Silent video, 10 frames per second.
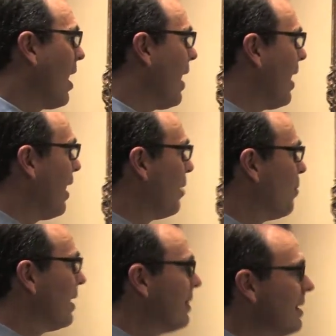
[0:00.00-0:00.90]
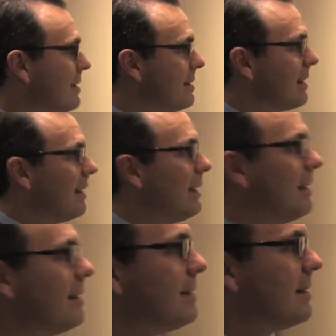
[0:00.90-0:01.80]
Uh, well, this
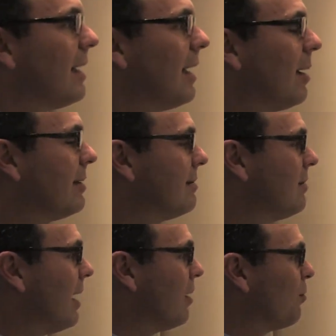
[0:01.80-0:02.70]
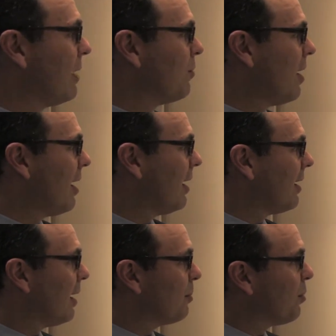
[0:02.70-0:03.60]
is uh, uh, Renoir
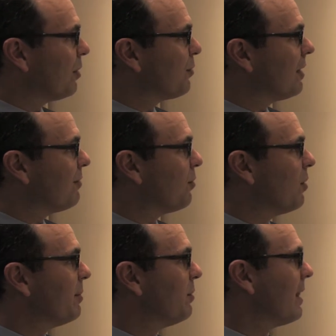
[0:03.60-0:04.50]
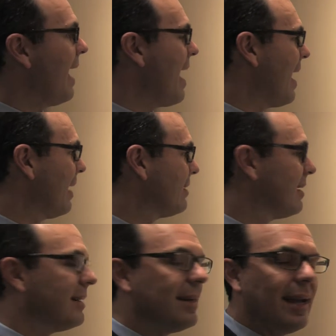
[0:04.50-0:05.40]
uh, portrait of a woman with a hat
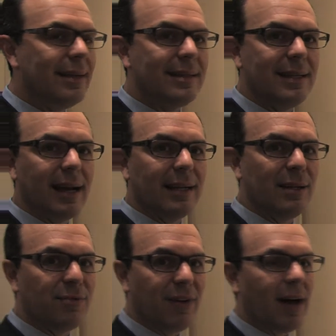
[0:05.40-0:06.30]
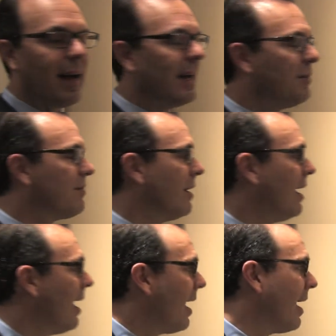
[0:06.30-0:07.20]
done in 1895.
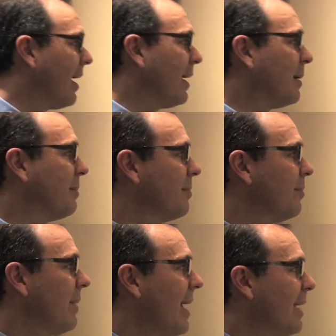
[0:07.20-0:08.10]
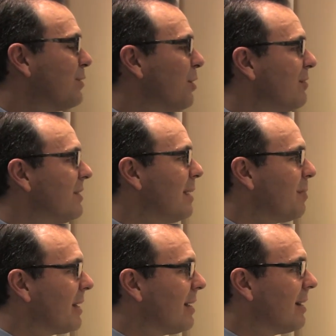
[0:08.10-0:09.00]
Um, sort of
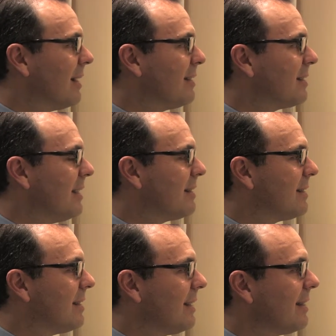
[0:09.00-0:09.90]
typical. It's it's